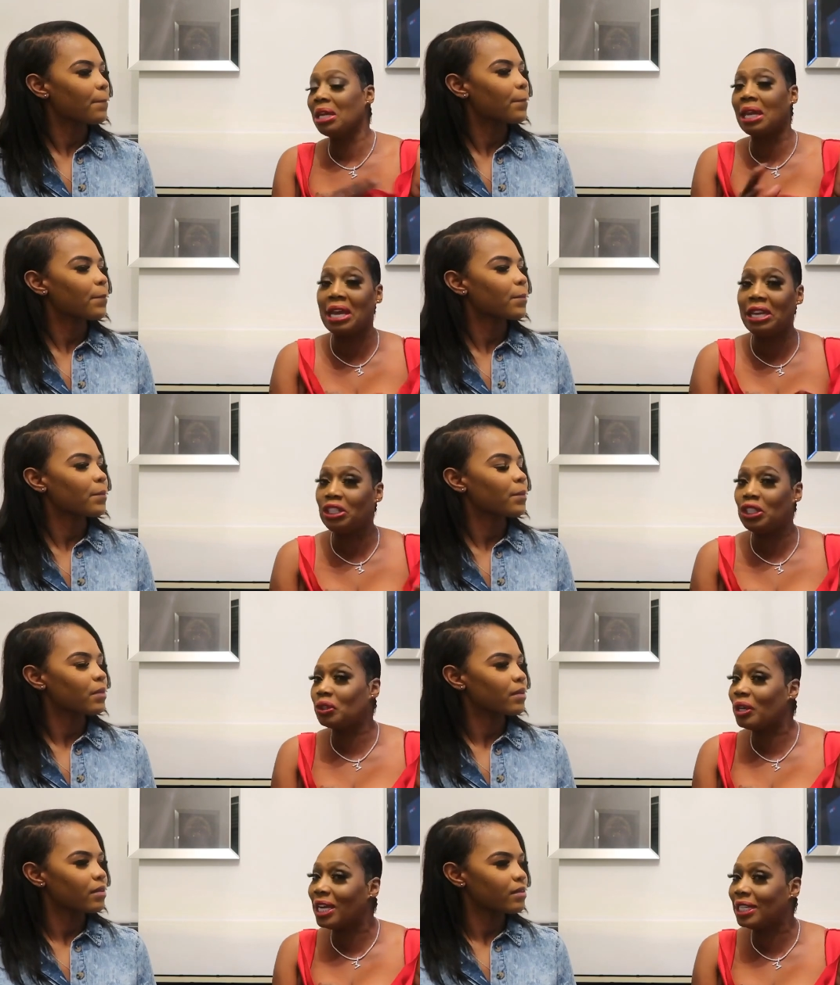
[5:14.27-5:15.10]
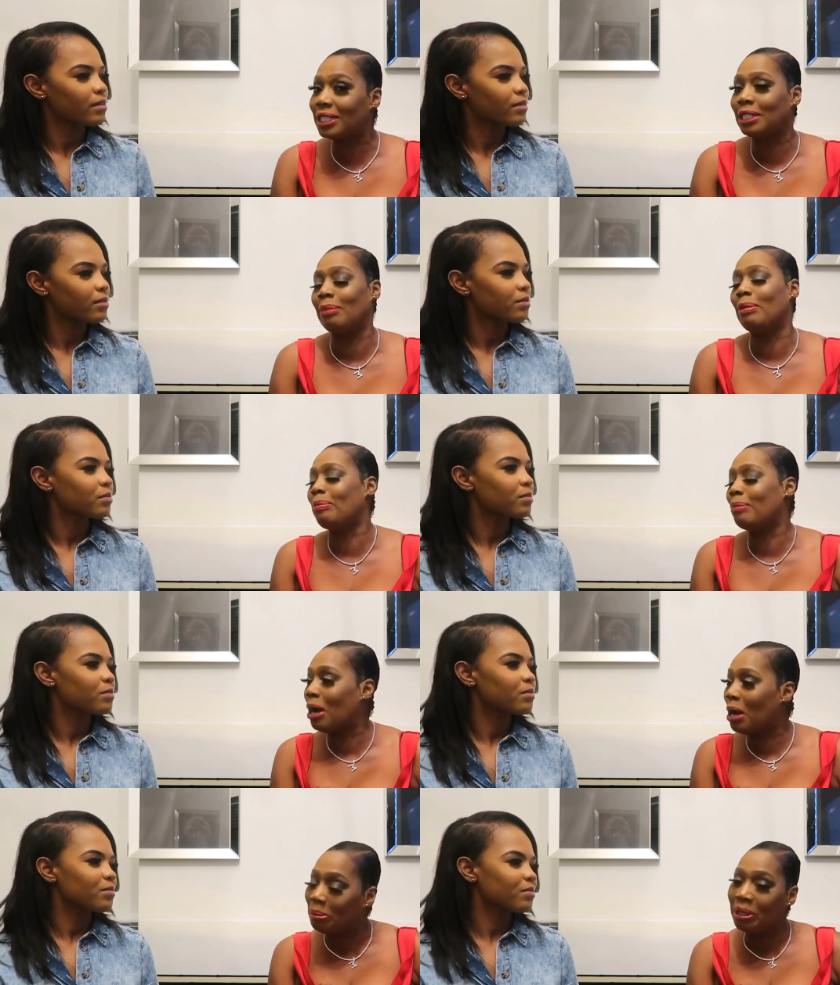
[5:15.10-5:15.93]
Speaker 1: getting dressed. I'm a
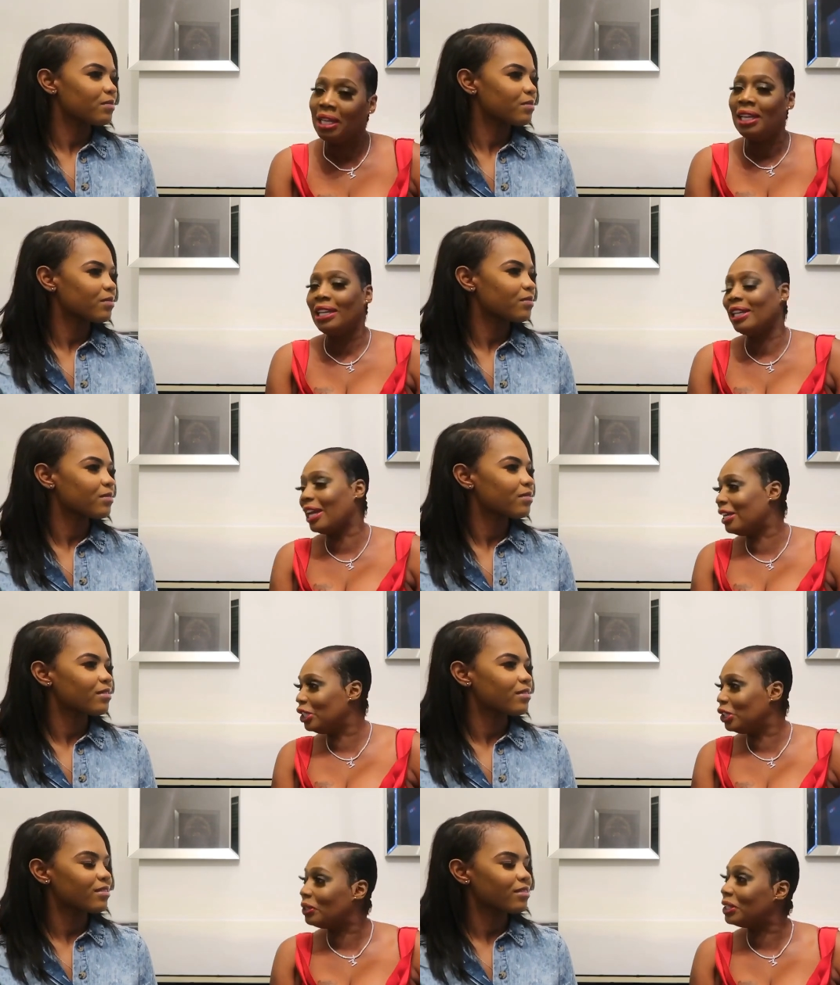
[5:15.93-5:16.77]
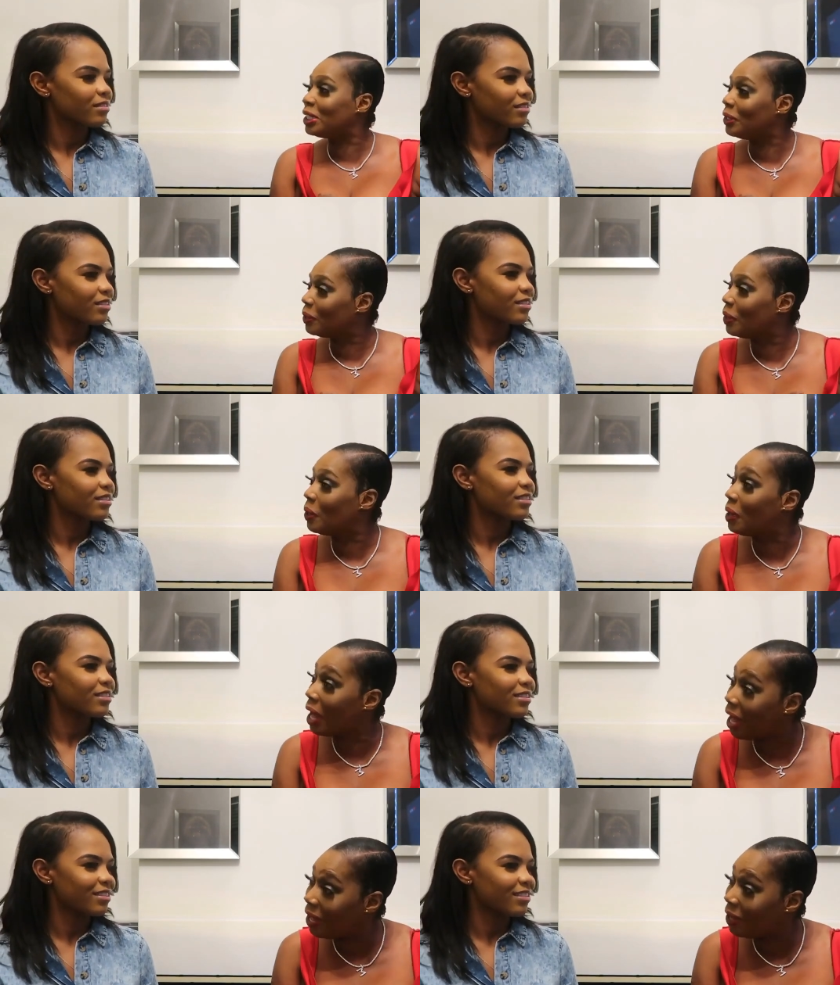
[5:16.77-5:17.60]
mom getting dressed to
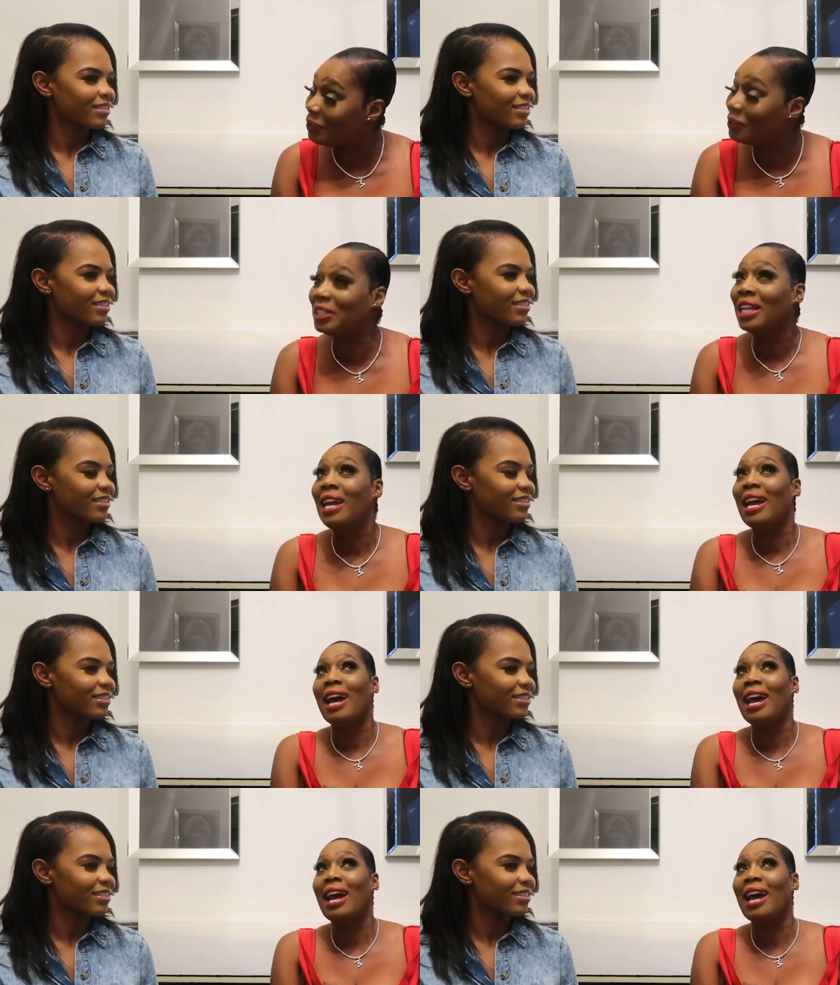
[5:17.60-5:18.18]
go out.